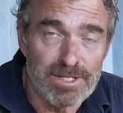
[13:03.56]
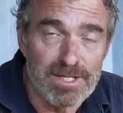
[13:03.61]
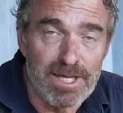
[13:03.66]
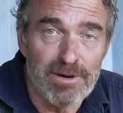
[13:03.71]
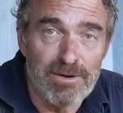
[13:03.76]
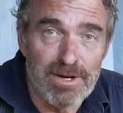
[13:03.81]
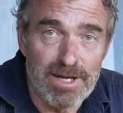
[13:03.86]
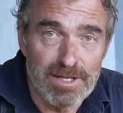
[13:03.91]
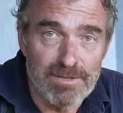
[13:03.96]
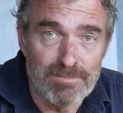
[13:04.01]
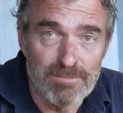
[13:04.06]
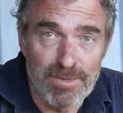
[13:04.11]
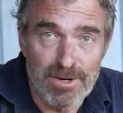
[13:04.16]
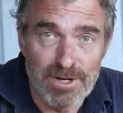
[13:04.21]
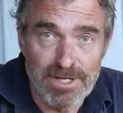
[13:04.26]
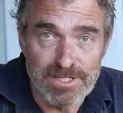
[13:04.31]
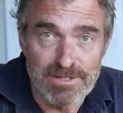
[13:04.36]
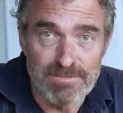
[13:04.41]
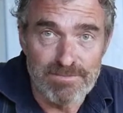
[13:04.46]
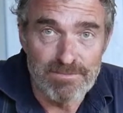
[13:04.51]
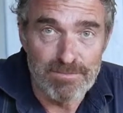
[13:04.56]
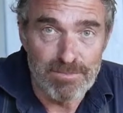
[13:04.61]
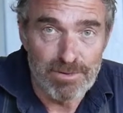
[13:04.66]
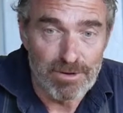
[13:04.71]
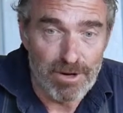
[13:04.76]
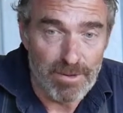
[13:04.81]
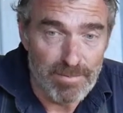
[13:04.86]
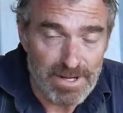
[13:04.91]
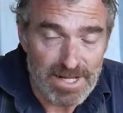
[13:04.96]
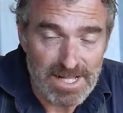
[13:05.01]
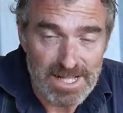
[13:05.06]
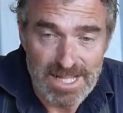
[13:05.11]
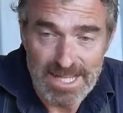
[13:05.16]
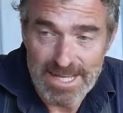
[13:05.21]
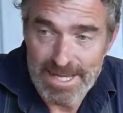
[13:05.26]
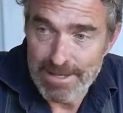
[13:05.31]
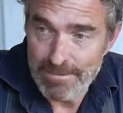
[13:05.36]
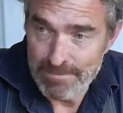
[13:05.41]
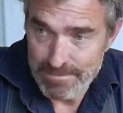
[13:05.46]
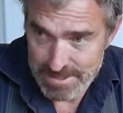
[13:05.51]
to go out and buy some proper
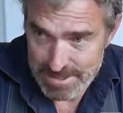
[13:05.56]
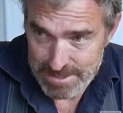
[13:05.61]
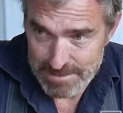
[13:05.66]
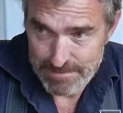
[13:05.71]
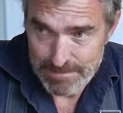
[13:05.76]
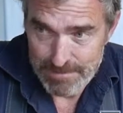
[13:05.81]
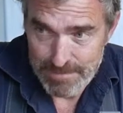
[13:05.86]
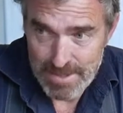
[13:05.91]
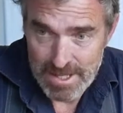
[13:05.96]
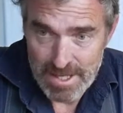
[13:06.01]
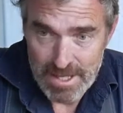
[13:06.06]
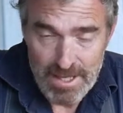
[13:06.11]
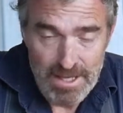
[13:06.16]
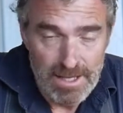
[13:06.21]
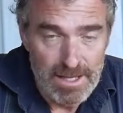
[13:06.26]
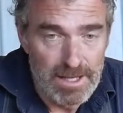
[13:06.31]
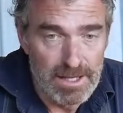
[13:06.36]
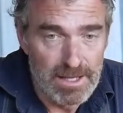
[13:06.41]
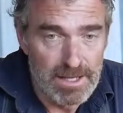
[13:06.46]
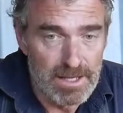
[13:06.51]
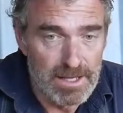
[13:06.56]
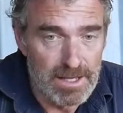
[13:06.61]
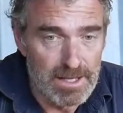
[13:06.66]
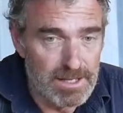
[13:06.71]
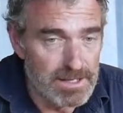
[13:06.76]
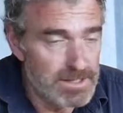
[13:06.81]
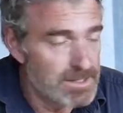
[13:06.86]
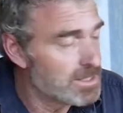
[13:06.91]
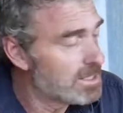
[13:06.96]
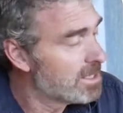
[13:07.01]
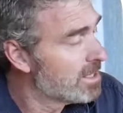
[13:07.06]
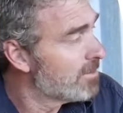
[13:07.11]
clamps and